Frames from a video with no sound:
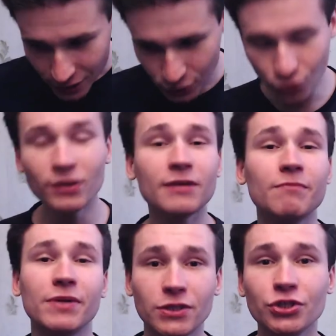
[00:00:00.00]
do
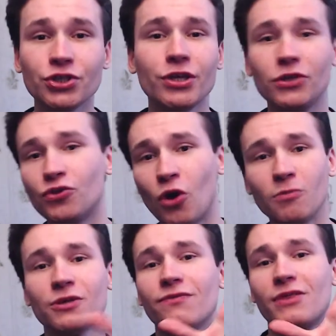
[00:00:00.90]
competition in
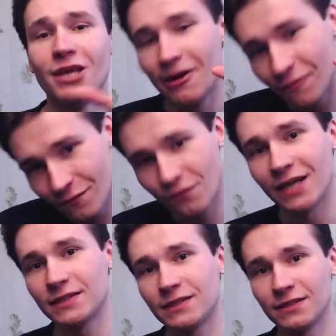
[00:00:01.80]
terms of the
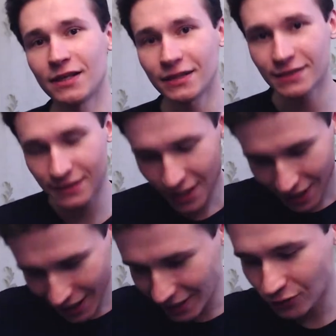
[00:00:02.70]
fastness,
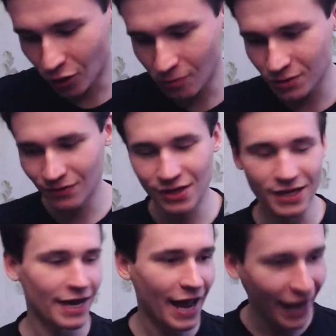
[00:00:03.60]
in terms of
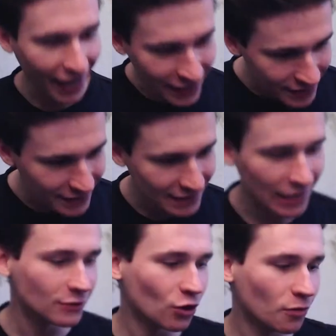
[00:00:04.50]
the haste,
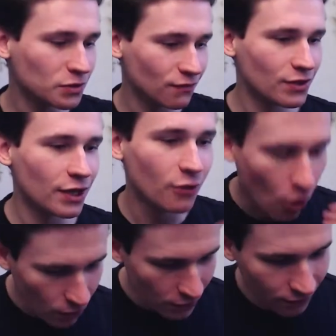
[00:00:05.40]
in terms of the
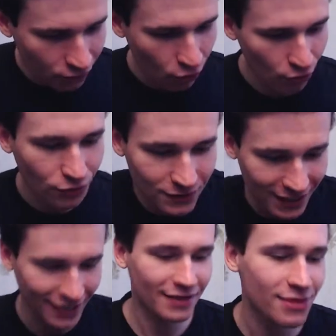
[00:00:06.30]
going forward
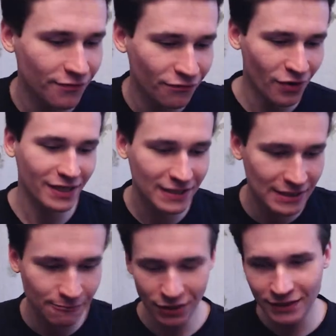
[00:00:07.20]
in the fast
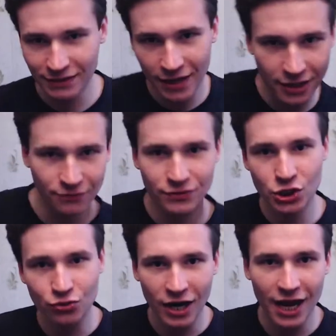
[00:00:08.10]
speed kind of
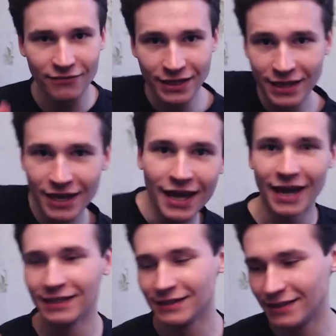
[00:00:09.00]
striving
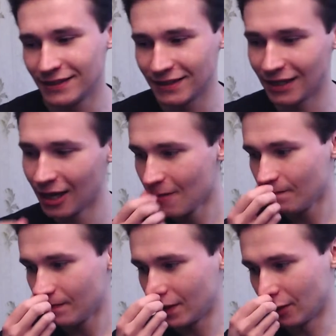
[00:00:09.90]
and uh,
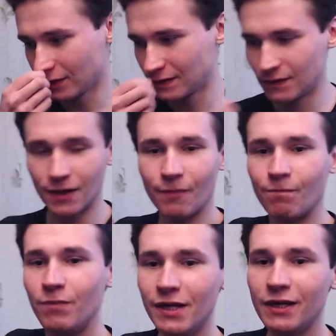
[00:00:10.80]
not uh,
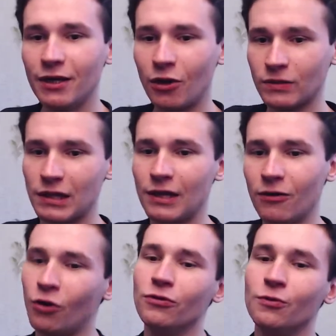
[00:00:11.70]
being only
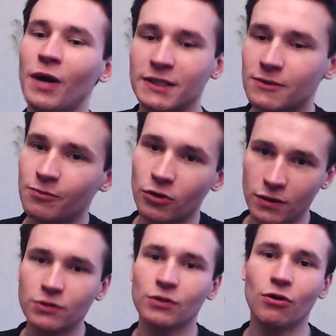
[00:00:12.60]
on one spot,
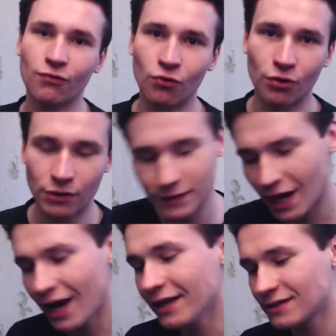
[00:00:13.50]
need to go forward.
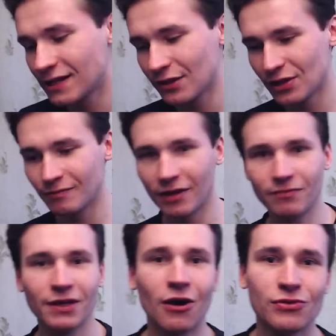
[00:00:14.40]
I understand that
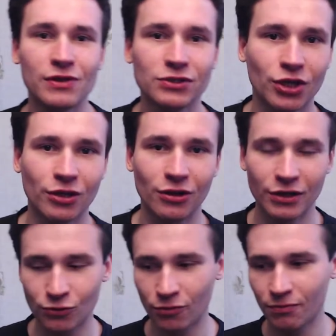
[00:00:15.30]
maybe on this channel
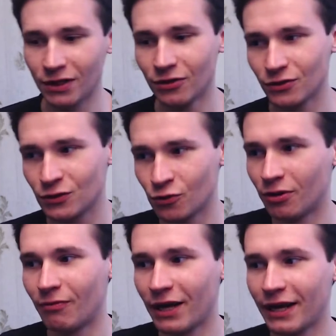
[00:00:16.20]
it will be not
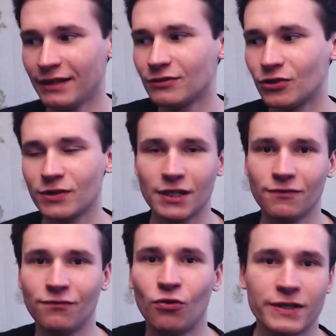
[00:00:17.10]
super mega interested
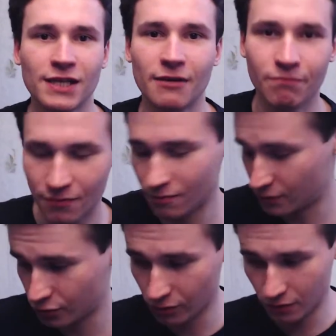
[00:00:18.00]
for some
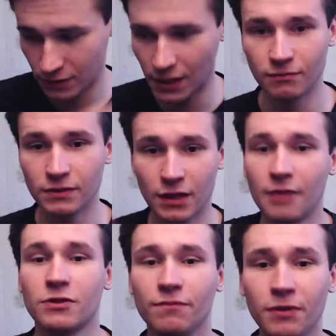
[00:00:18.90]
to, uh, some
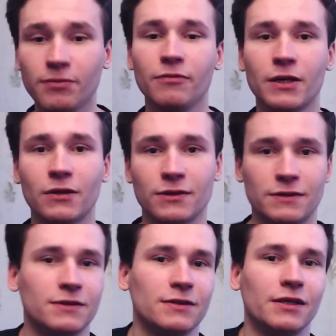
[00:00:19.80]
types of people,
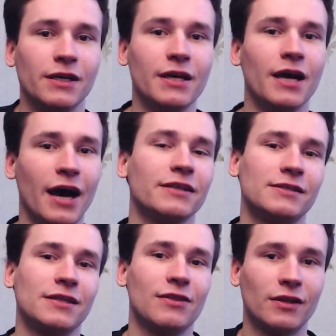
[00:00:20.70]
because uh, I
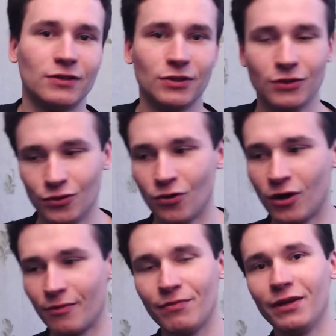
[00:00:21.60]
understand that you
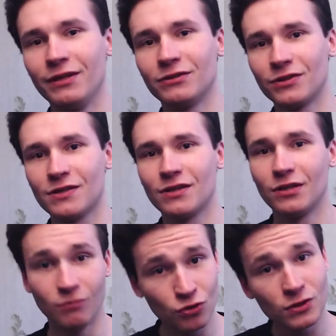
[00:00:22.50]
are maybe interested
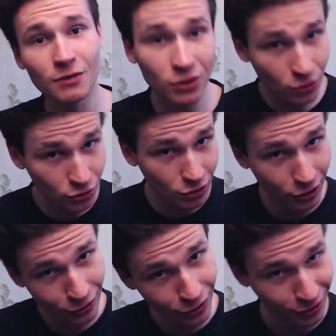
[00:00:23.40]
in music, but actually
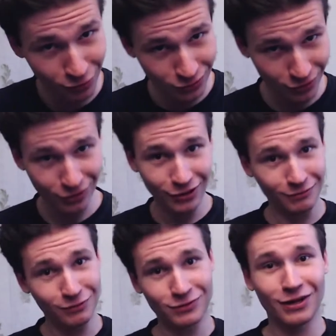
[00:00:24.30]
I like music, I like
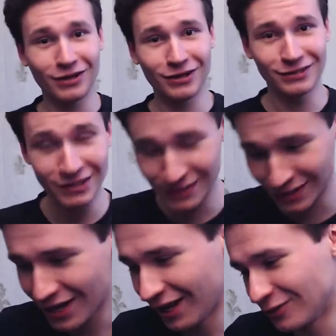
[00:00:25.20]
music, I like dancing,
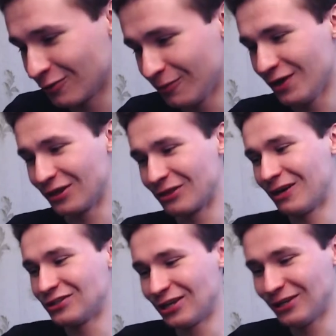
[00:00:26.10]
it will be on
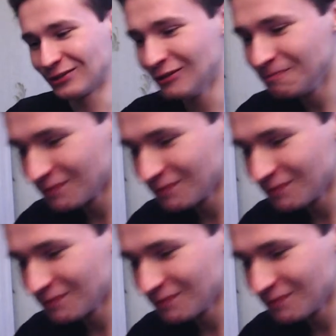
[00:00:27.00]
my channel too,